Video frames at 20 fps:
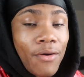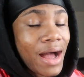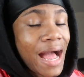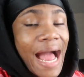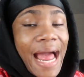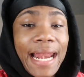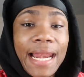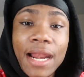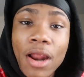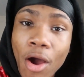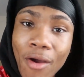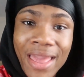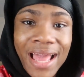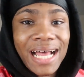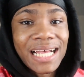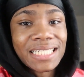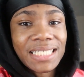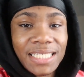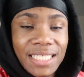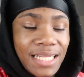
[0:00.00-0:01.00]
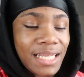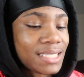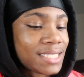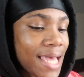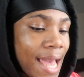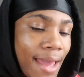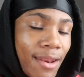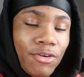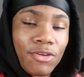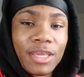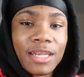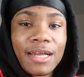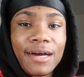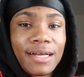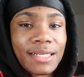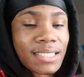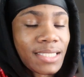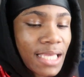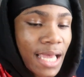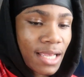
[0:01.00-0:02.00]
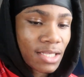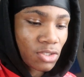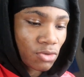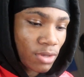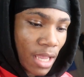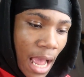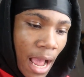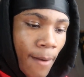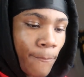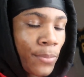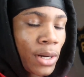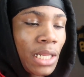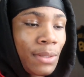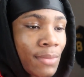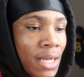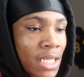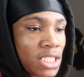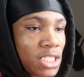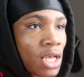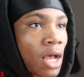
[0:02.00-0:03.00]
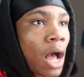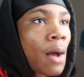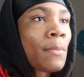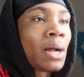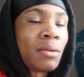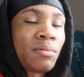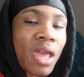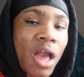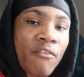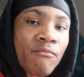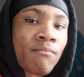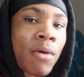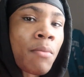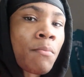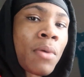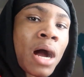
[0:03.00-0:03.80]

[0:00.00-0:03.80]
I know y'all see the title, you know what I'm saying? So y'all, pretty much y'all, I'm gonna be having my